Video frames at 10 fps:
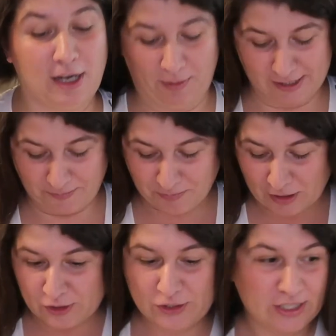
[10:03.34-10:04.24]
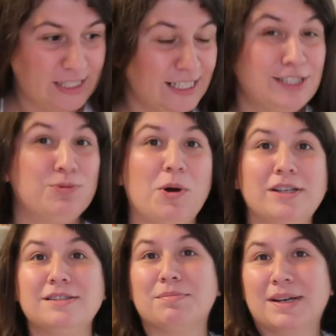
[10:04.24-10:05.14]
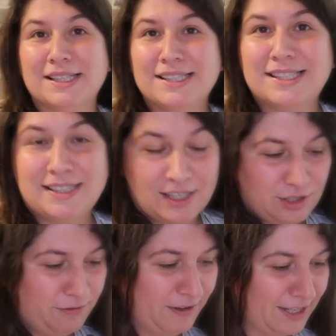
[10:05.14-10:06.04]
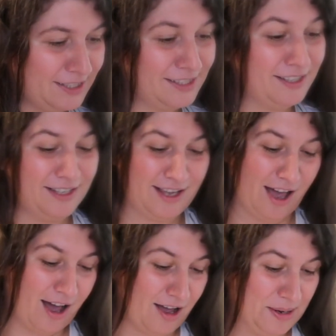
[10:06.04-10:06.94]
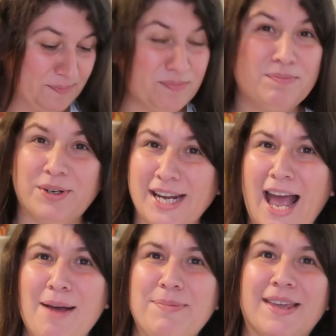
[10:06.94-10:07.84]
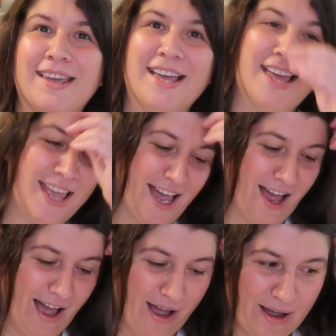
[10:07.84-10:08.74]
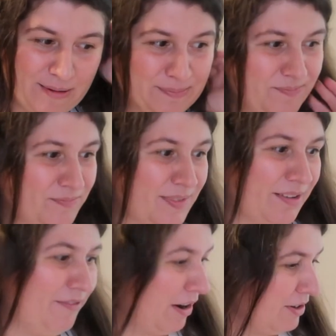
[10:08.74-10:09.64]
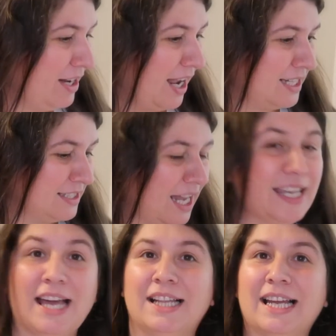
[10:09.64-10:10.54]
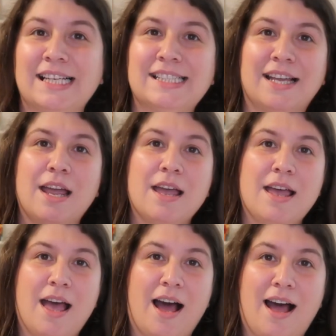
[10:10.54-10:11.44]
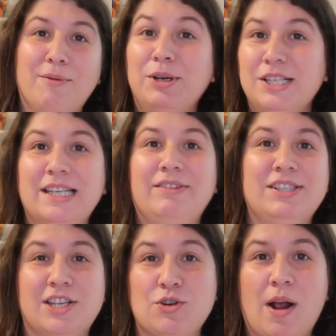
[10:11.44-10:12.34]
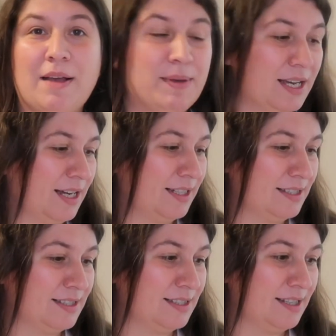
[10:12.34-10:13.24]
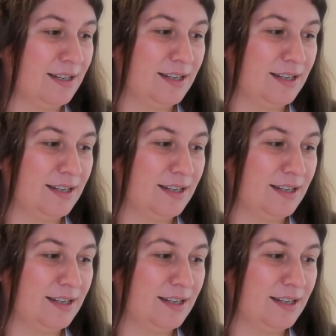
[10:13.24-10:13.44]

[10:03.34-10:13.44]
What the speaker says: anyways, so this was my Stitch Fix. Pretty happy. Very nice. Again, like I said, I wanted to give this a try because